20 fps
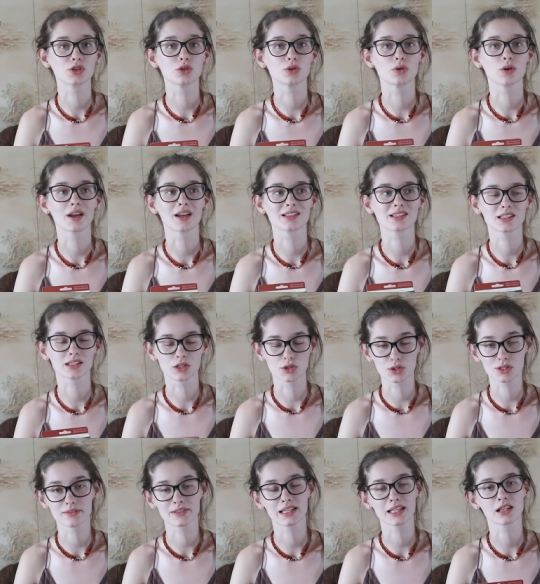to
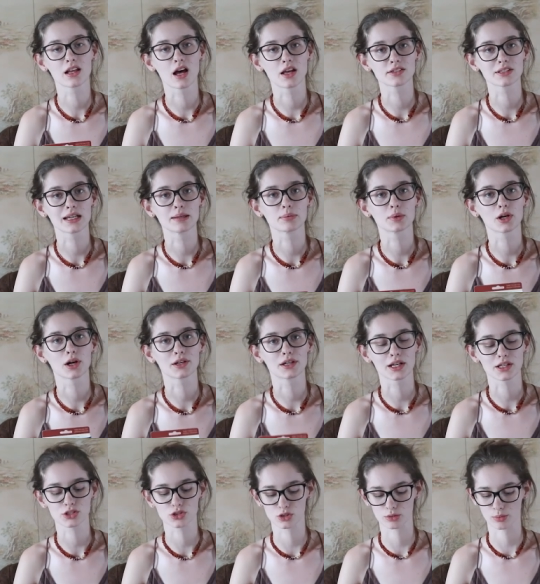exclusively cloth diaper our
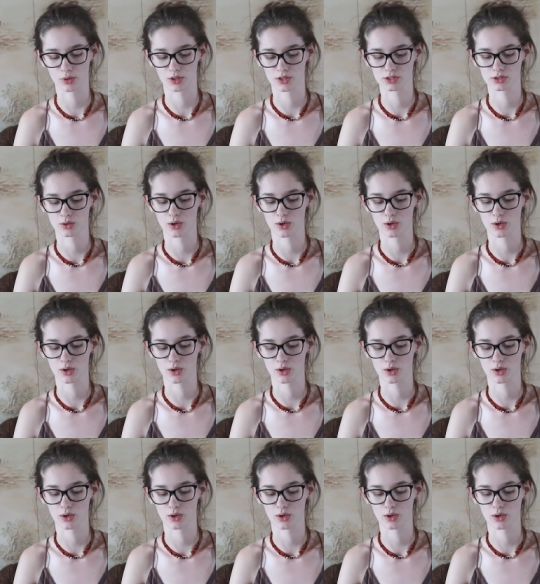next newborn